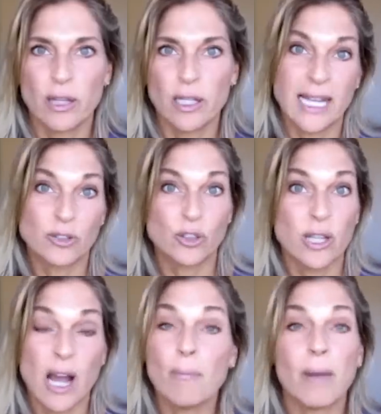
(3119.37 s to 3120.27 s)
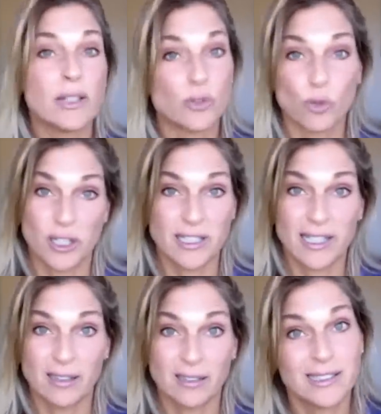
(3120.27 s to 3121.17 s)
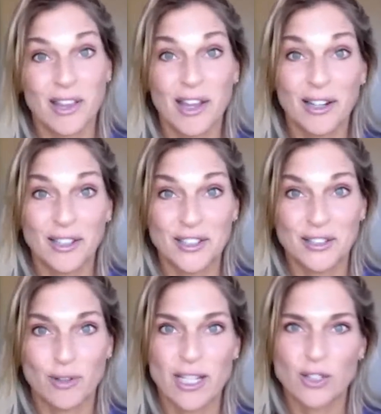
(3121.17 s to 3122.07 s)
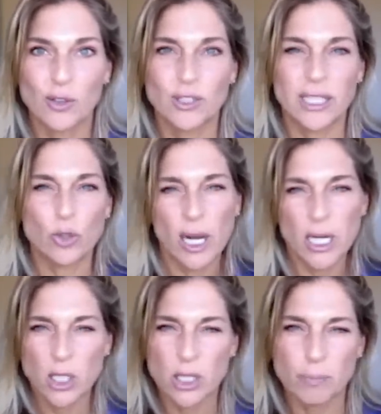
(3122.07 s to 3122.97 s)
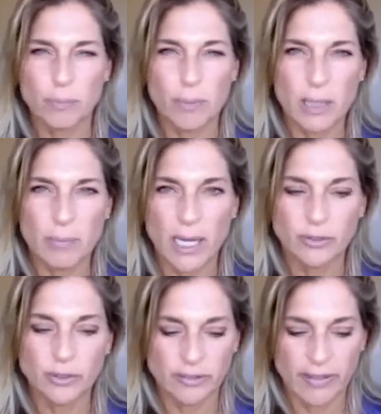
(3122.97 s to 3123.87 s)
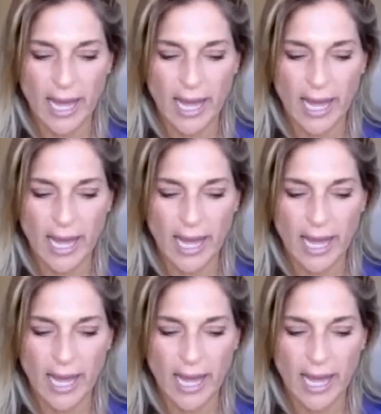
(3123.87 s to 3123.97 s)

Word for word: it's actually not my story to tell it's theirs right so it's like trying to just be mindful of